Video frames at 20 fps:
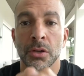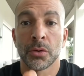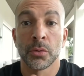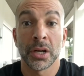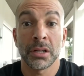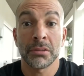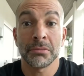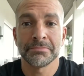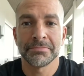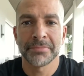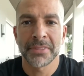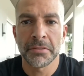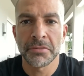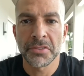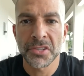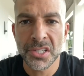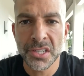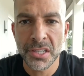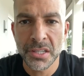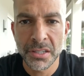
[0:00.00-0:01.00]
Well, I've
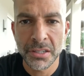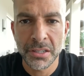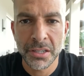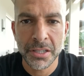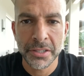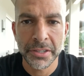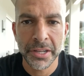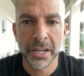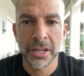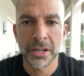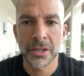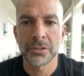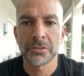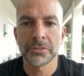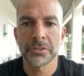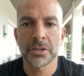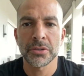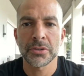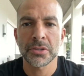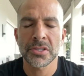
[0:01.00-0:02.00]
seen it all now,
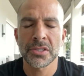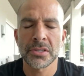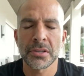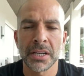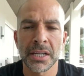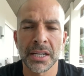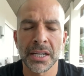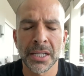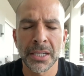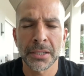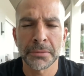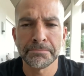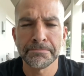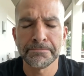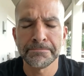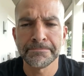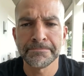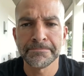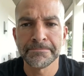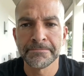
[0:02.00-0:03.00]
folks.
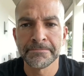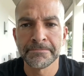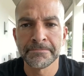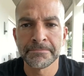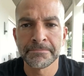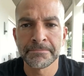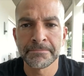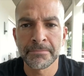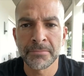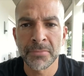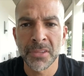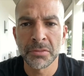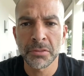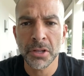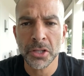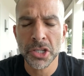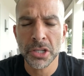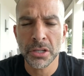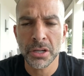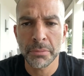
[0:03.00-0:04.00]
Um, I'm
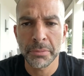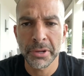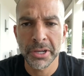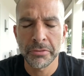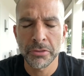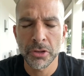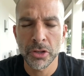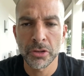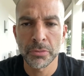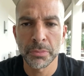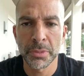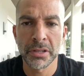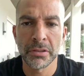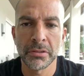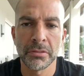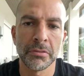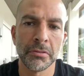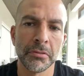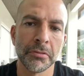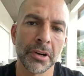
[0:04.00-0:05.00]
not sure how many of you have
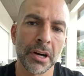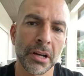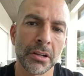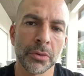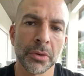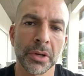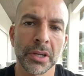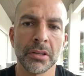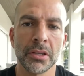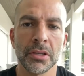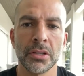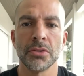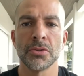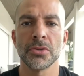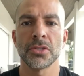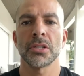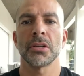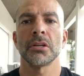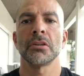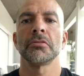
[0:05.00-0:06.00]
been following the
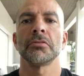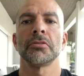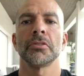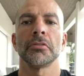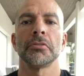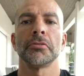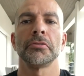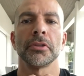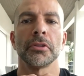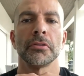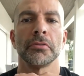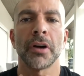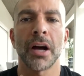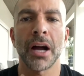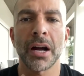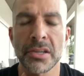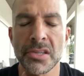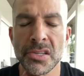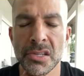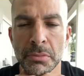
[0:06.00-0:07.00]
use of
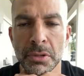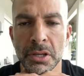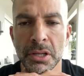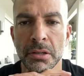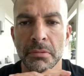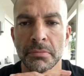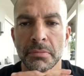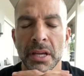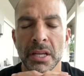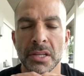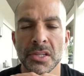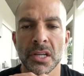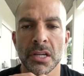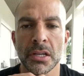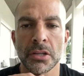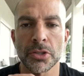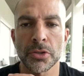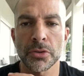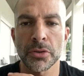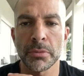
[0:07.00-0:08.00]
fluvoxamine as
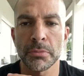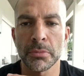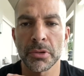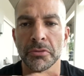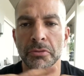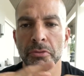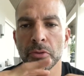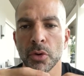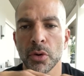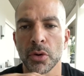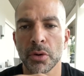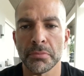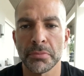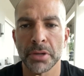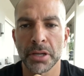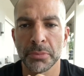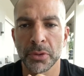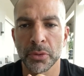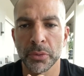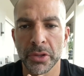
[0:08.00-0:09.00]
a treatment for
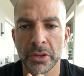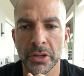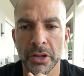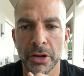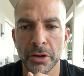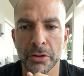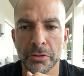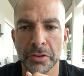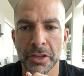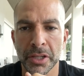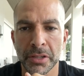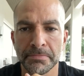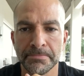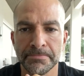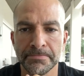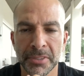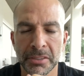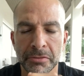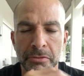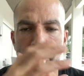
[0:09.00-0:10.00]
people with COVID.
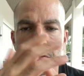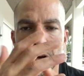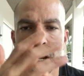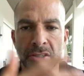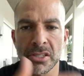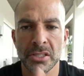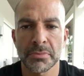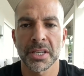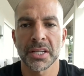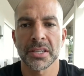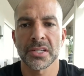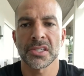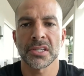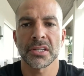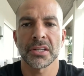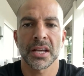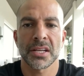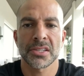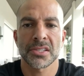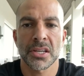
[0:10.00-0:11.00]
Fluvoxamine is
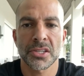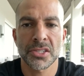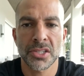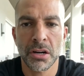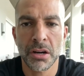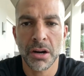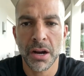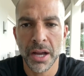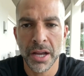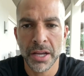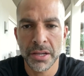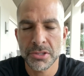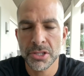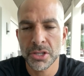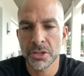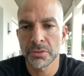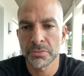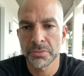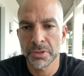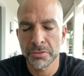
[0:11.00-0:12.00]
an SSRI,
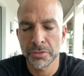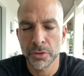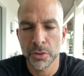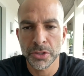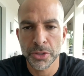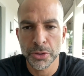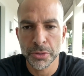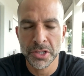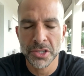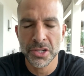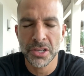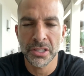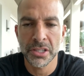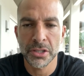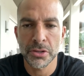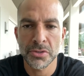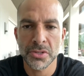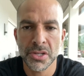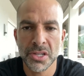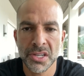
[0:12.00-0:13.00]
so therefore traditionally
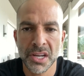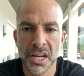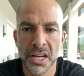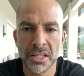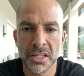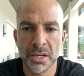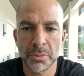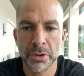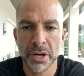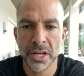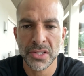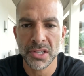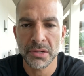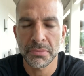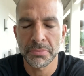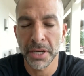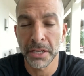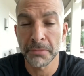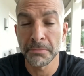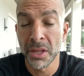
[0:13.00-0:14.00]
used as an
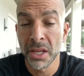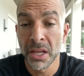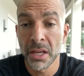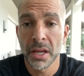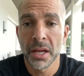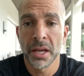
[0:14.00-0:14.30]
antidepressant, but